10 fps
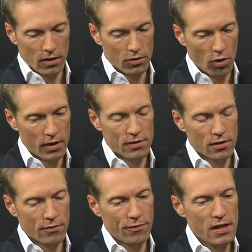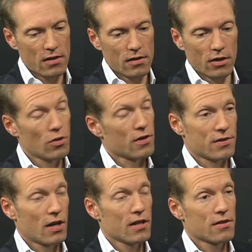colleagues in the field, including
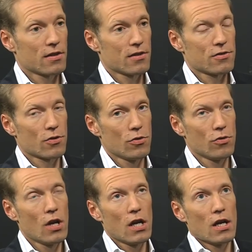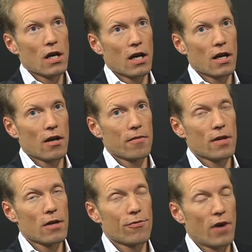scientists, who
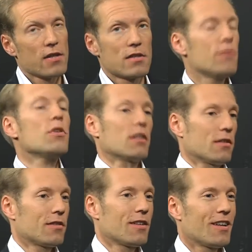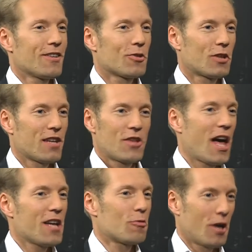find it difficult to get their
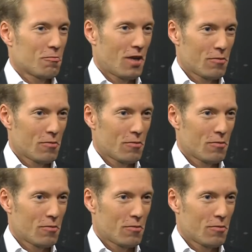head around my